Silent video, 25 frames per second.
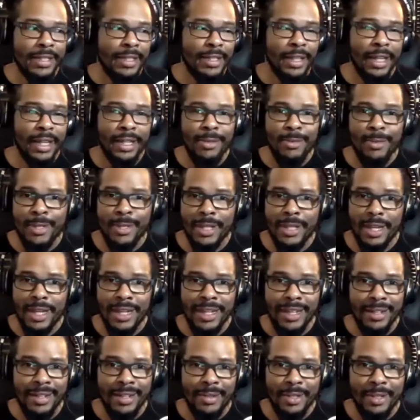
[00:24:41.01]
And like you
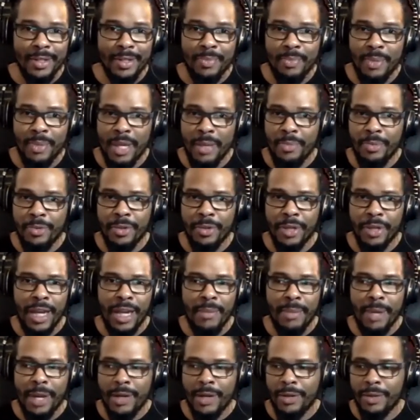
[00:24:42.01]
said, just people
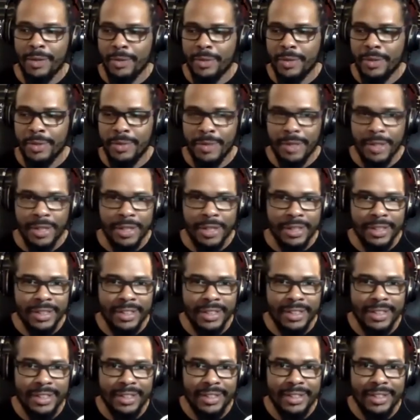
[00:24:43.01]
came out of the
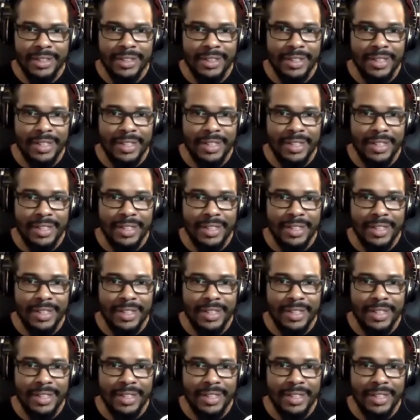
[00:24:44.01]
woodworks. Just